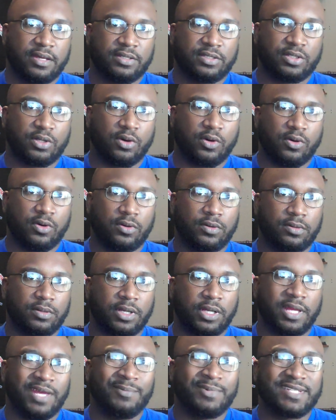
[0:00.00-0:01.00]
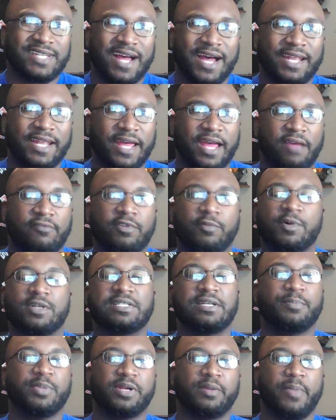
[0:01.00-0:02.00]
so it was kind of heavy
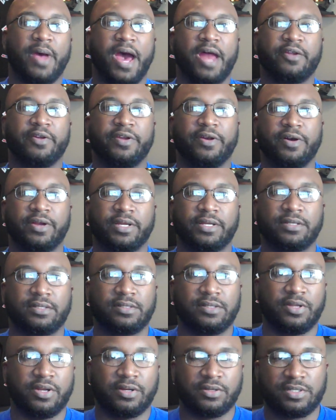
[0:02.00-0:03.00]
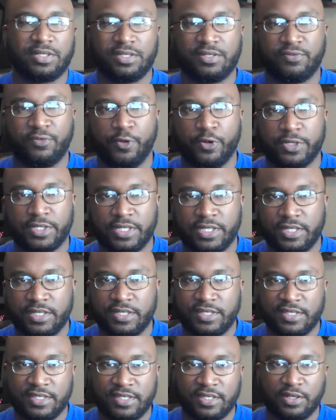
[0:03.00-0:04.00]
once I put a battery on it. You know, she's
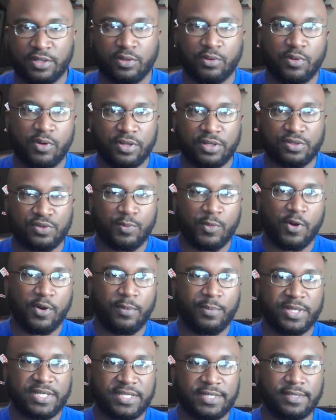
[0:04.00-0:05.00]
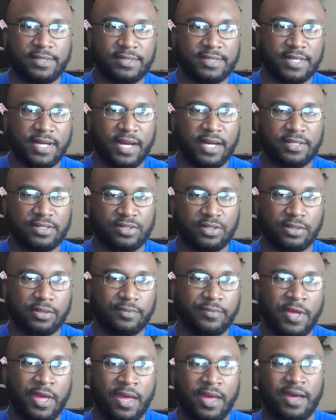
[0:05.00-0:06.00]
14. She's a little on the small, petite side,
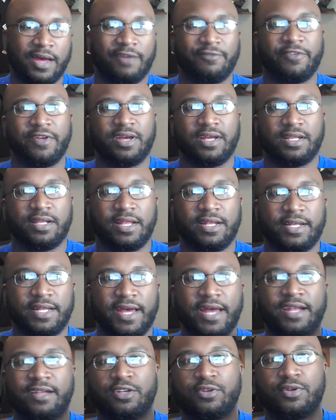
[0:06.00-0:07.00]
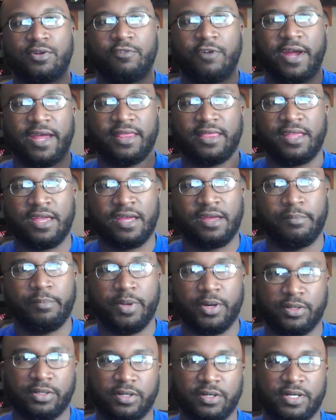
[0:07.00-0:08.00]
so I figured let Daddy do the right thing and
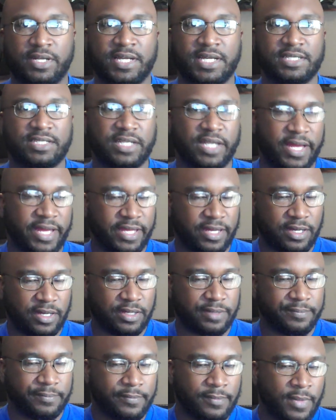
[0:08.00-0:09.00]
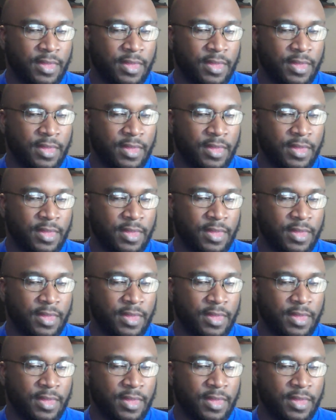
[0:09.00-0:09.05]
build her a nice light gun.